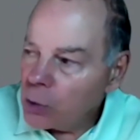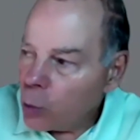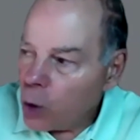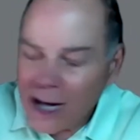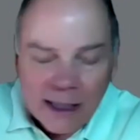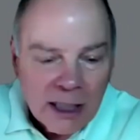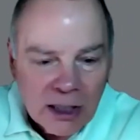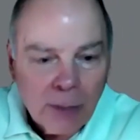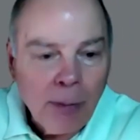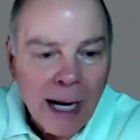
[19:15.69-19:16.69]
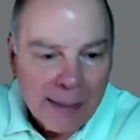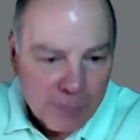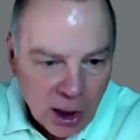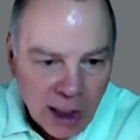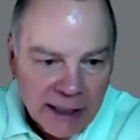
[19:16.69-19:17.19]
widening the
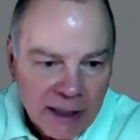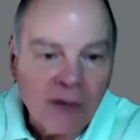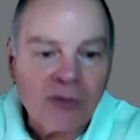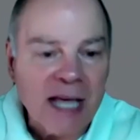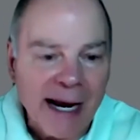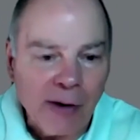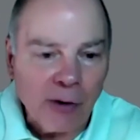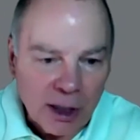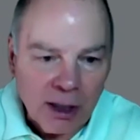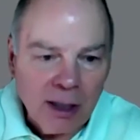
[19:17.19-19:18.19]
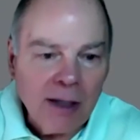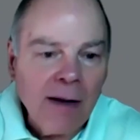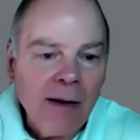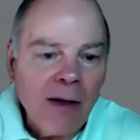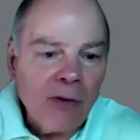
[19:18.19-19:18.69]
pipeline of talent
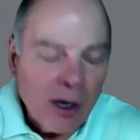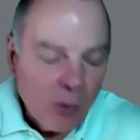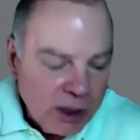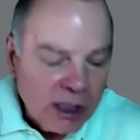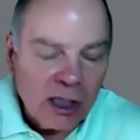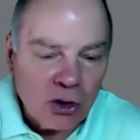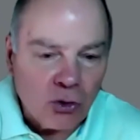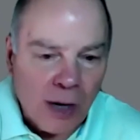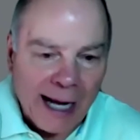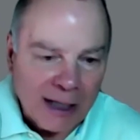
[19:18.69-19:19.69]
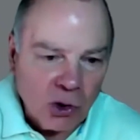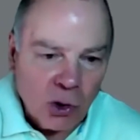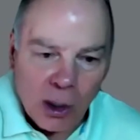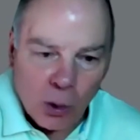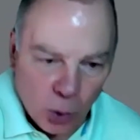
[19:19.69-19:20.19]
that we can attract
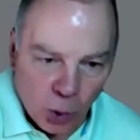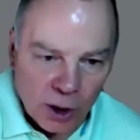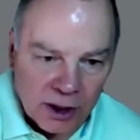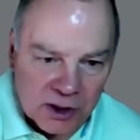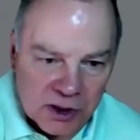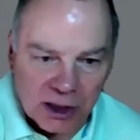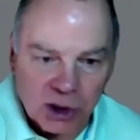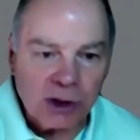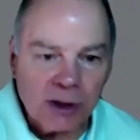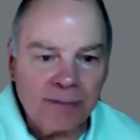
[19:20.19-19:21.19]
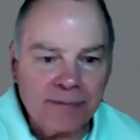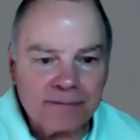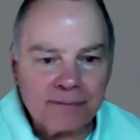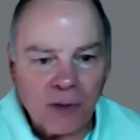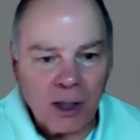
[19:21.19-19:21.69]
to our organization.
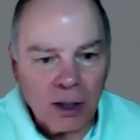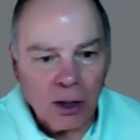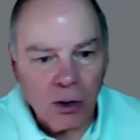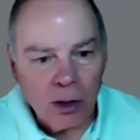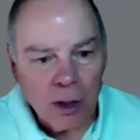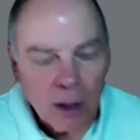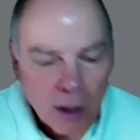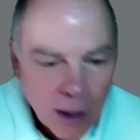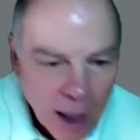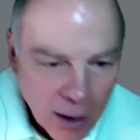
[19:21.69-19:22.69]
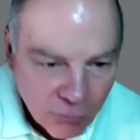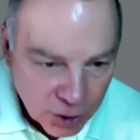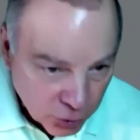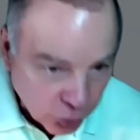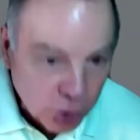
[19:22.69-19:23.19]
You know,
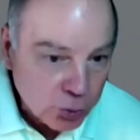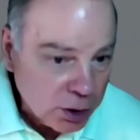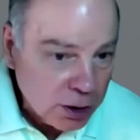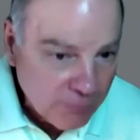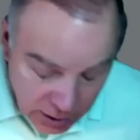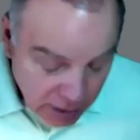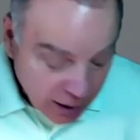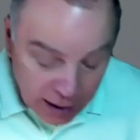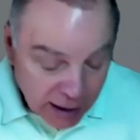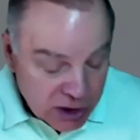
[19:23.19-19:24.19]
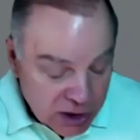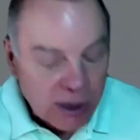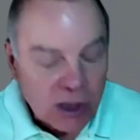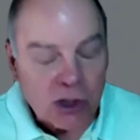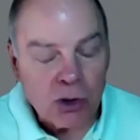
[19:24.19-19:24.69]
recruit, again,
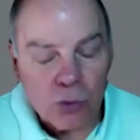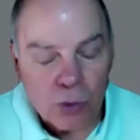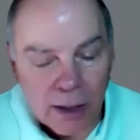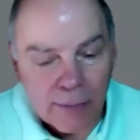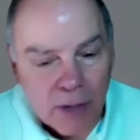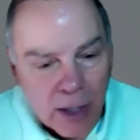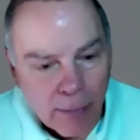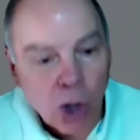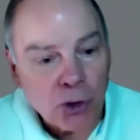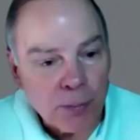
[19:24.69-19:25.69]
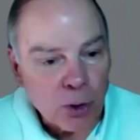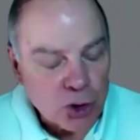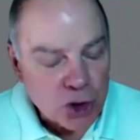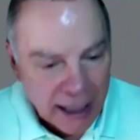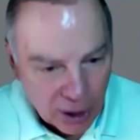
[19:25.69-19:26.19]
speaks to multiple
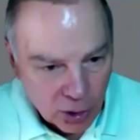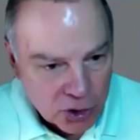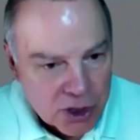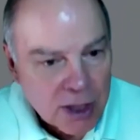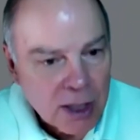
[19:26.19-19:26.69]
channels.